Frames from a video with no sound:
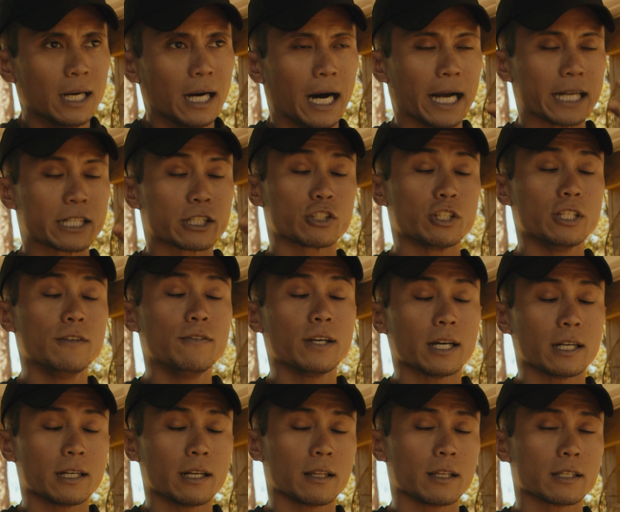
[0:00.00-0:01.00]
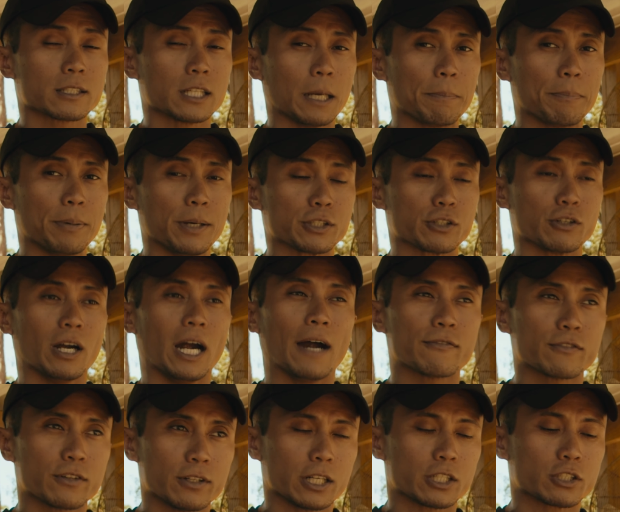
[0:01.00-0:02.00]
achieving another sight picture
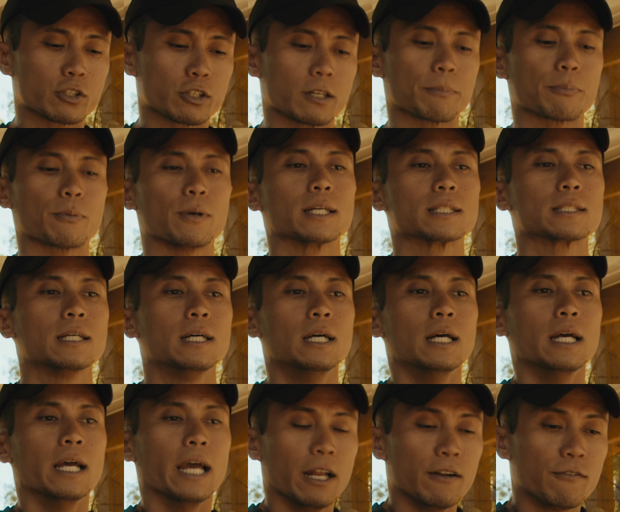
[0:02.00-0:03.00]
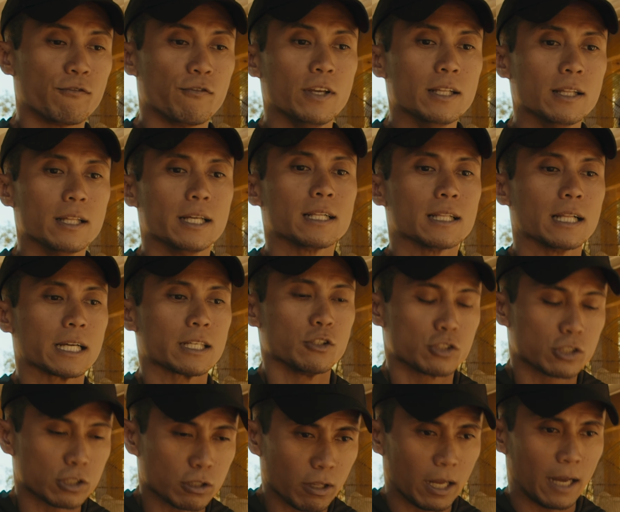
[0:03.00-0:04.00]
after that trigger press, and feeling like you
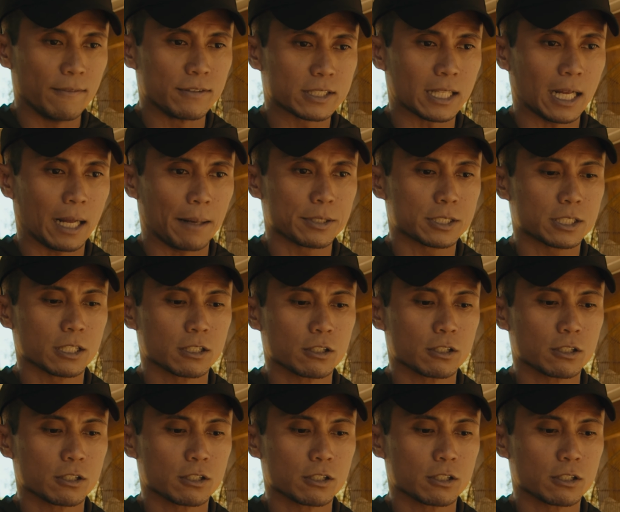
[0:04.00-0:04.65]
still have established a